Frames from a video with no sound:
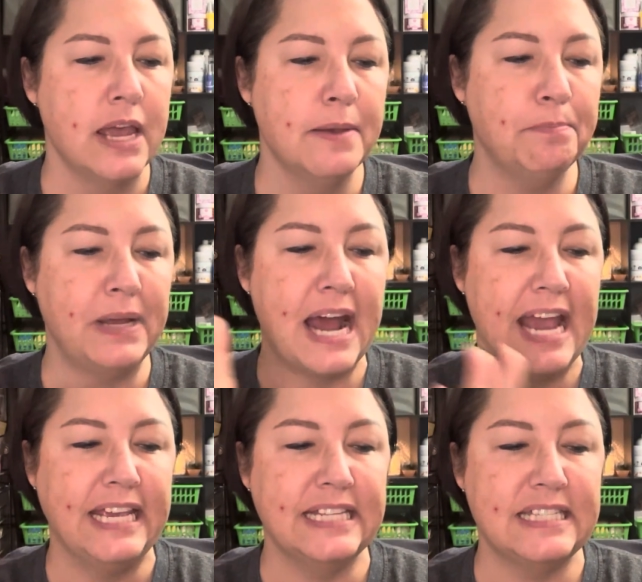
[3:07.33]
but I
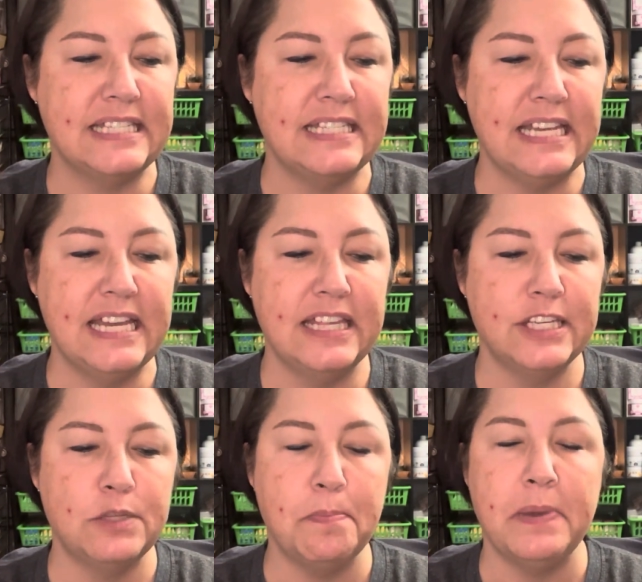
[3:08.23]
could see
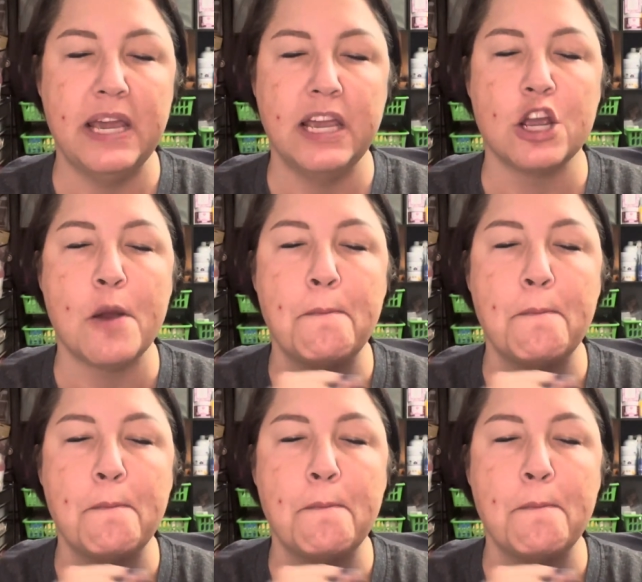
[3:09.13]
this being